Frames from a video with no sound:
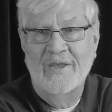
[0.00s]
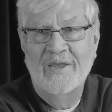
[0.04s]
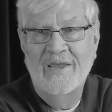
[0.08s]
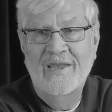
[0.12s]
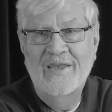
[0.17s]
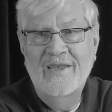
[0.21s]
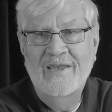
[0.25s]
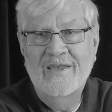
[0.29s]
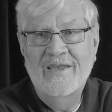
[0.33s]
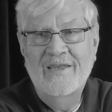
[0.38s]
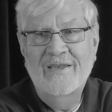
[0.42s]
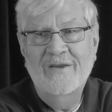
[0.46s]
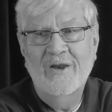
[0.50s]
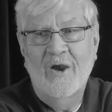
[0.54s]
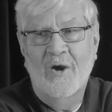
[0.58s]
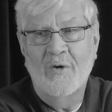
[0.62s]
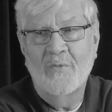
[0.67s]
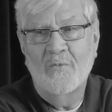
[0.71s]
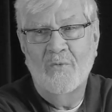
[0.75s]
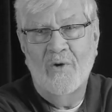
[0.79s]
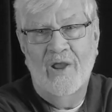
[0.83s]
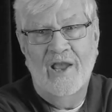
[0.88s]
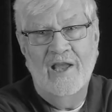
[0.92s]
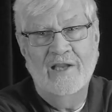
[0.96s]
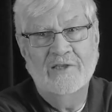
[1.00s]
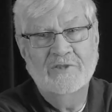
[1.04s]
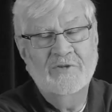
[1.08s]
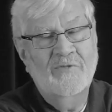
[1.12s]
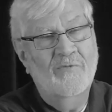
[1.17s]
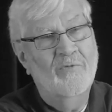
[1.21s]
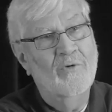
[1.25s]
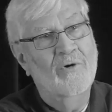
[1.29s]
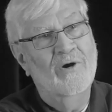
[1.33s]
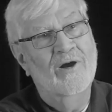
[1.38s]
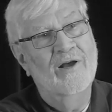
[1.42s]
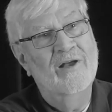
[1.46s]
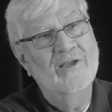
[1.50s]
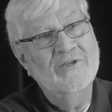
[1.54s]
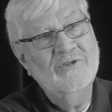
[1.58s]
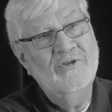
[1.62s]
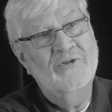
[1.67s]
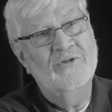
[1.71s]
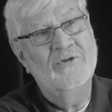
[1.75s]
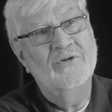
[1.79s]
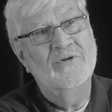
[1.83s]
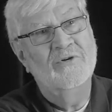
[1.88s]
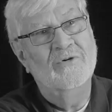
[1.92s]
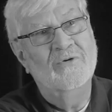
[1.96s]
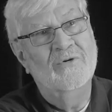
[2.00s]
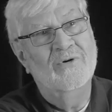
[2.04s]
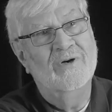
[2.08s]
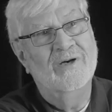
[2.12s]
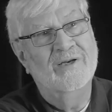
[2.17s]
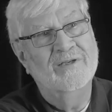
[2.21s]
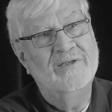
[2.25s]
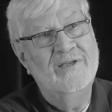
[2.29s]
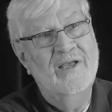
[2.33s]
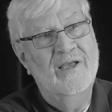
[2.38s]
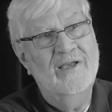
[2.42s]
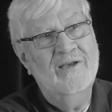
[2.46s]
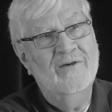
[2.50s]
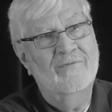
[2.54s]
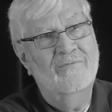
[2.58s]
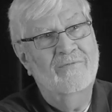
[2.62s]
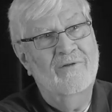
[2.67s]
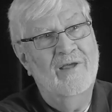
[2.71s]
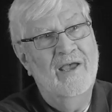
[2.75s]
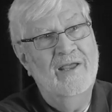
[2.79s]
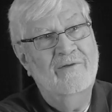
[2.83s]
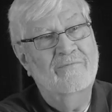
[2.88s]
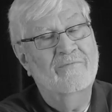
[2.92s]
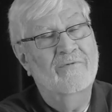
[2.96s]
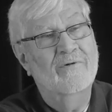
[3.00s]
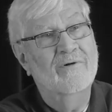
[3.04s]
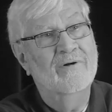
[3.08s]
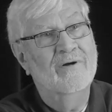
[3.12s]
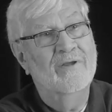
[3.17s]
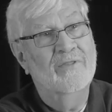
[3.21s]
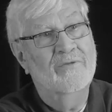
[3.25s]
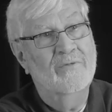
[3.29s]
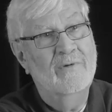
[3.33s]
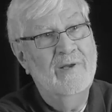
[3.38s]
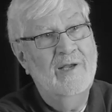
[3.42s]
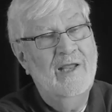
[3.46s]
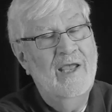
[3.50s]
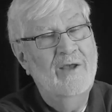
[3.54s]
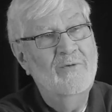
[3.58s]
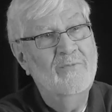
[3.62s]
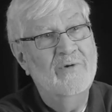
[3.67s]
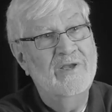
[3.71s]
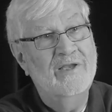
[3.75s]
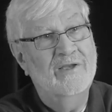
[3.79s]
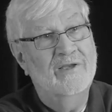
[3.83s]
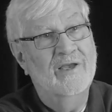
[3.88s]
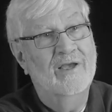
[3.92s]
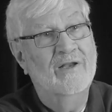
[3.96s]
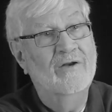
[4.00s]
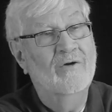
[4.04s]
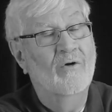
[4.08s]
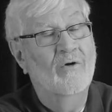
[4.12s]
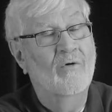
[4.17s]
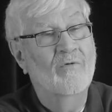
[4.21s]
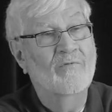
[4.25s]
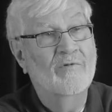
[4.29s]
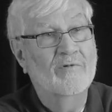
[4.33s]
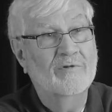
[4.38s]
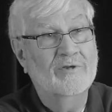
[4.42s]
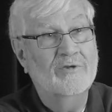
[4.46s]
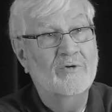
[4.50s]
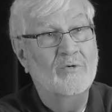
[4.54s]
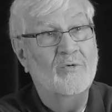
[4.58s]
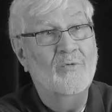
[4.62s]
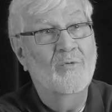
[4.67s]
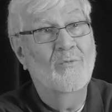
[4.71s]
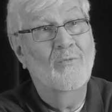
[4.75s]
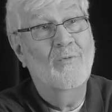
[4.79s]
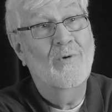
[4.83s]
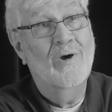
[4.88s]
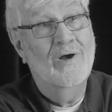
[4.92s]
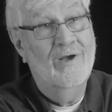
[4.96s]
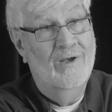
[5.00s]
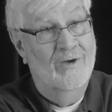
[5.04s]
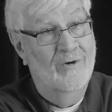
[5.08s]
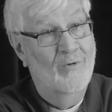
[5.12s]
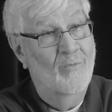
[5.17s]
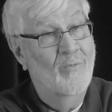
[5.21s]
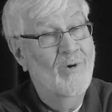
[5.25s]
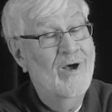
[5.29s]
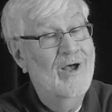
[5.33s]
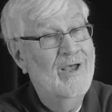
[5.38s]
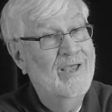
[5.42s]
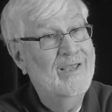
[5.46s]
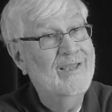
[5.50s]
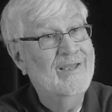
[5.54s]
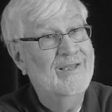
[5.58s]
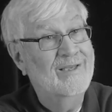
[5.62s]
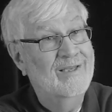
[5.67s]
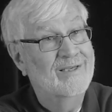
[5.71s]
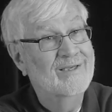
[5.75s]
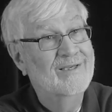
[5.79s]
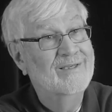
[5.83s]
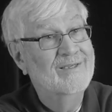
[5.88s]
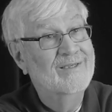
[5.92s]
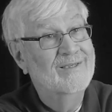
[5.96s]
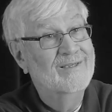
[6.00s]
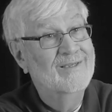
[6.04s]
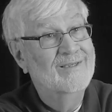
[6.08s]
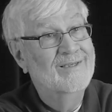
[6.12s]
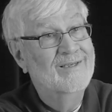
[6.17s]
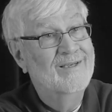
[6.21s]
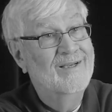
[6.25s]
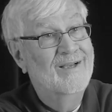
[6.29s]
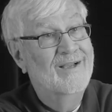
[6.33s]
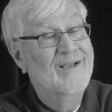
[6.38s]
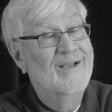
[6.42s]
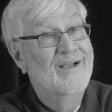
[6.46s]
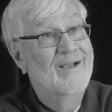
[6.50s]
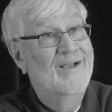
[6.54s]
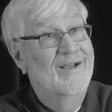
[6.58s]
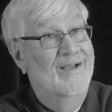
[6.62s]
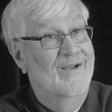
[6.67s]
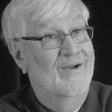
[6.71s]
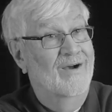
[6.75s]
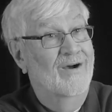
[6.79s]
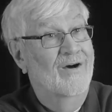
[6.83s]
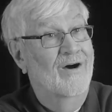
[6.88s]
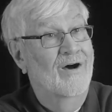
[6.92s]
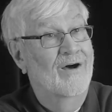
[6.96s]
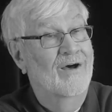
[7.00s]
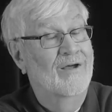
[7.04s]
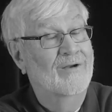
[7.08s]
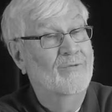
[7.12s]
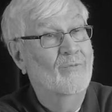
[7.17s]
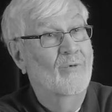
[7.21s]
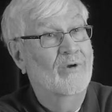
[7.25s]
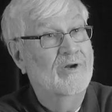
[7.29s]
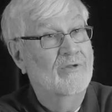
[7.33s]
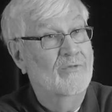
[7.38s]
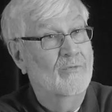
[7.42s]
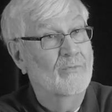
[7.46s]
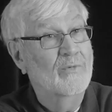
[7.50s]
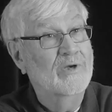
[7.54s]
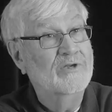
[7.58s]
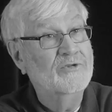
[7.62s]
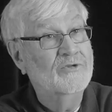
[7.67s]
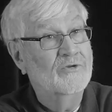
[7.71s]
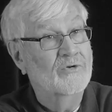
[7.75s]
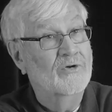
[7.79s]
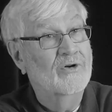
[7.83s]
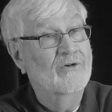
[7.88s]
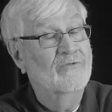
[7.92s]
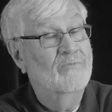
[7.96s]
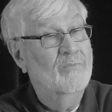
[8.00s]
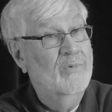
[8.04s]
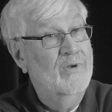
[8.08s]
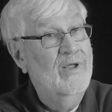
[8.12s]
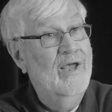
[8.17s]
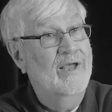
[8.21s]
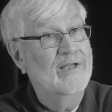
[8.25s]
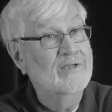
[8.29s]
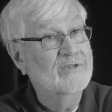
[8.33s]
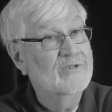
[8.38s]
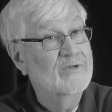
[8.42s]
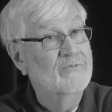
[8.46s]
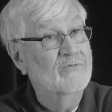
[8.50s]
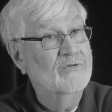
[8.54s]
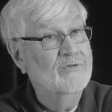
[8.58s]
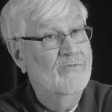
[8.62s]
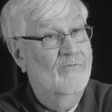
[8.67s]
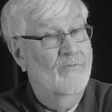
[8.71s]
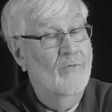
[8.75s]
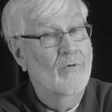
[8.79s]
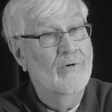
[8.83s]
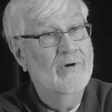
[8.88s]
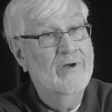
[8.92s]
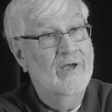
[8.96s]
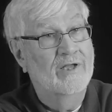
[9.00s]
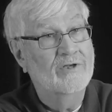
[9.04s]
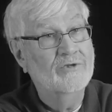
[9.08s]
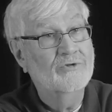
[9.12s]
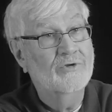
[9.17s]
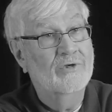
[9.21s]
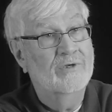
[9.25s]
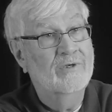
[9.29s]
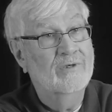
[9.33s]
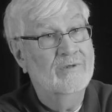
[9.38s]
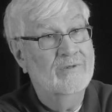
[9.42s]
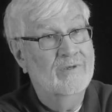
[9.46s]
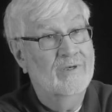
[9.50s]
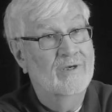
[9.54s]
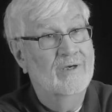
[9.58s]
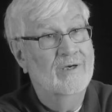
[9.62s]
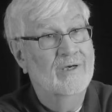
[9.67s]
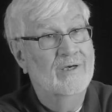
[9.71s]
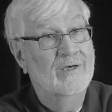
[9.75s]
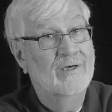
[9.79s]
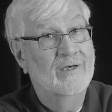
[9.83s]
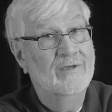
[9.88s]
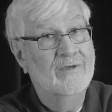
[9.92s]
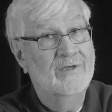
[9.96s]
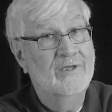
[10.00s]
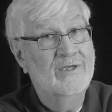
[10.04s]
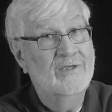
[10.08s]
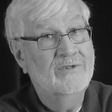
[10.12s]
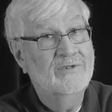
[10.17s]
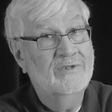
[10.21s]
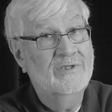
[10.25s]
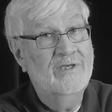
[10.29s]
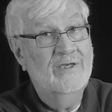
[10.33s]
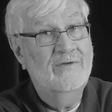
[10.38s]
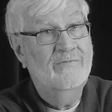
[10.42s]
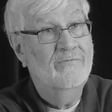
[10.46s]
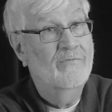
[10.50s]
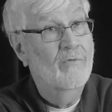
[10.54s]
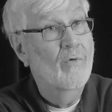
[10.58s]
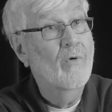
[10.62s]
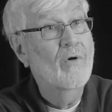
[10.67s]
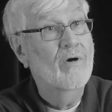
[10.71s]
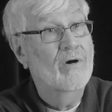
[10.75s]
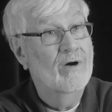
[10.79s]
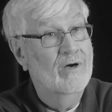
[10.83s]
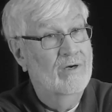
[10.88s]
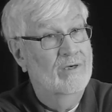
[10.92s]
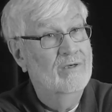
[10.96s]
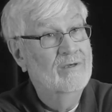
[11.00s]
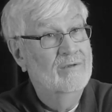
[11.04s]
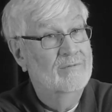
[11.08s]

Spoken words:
he arranged for us to take a flight for a 3-day weekend over to Hawaii on one of the reserve planes. It was a 4-engine DC-4.